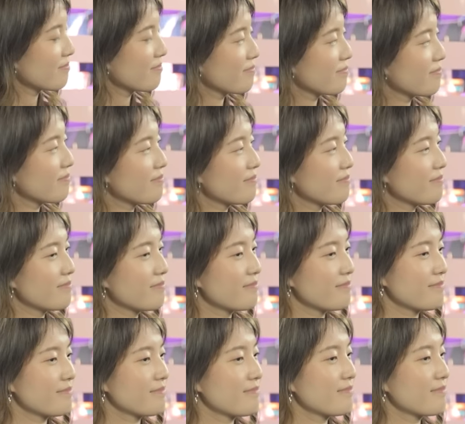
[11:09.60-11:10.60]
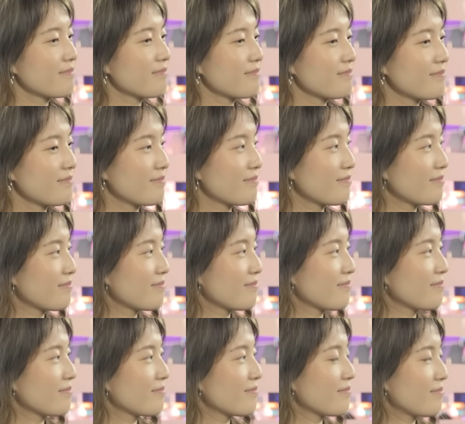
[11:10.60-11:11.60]

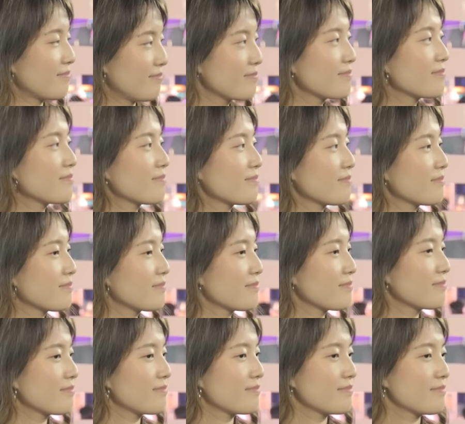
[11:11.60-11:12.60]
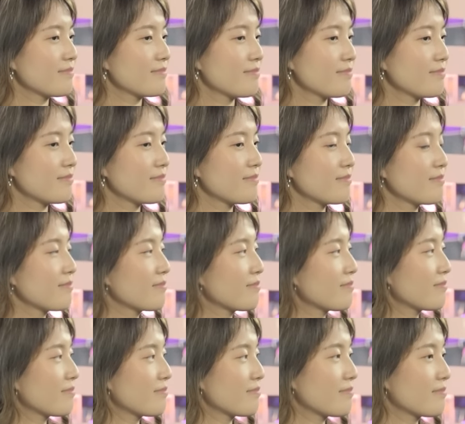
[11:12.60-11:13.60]

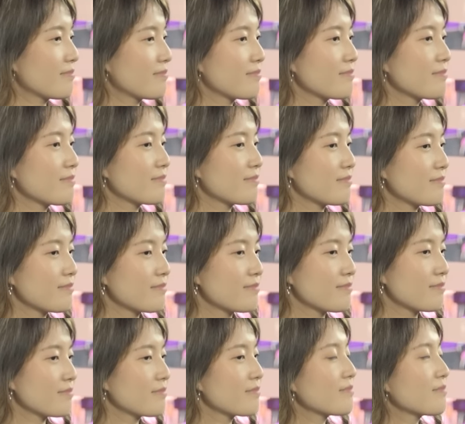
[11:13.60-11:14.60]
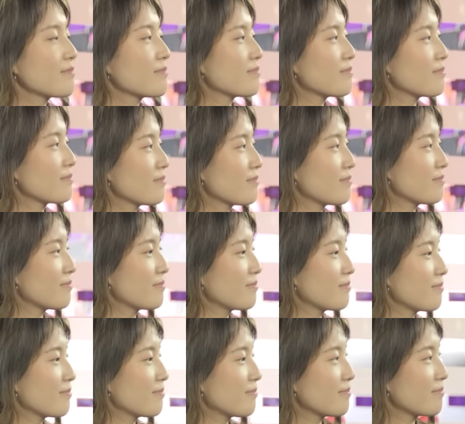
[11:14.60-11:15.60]

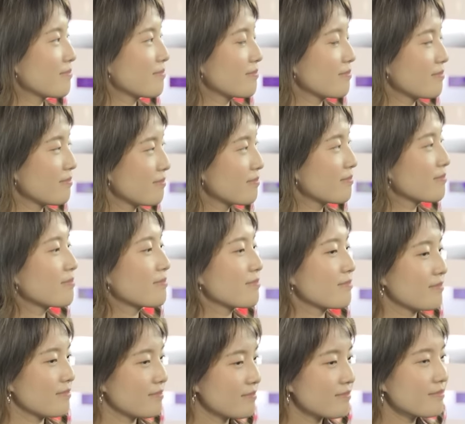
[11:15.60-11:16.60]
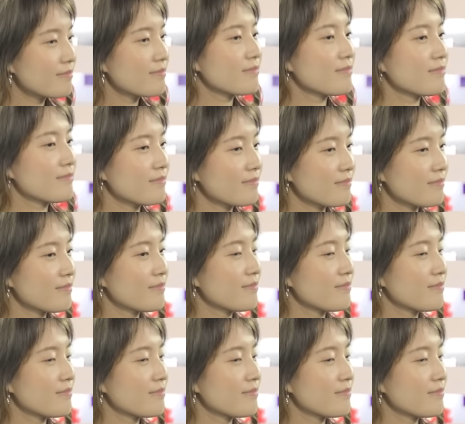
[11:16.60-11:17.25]
(silent)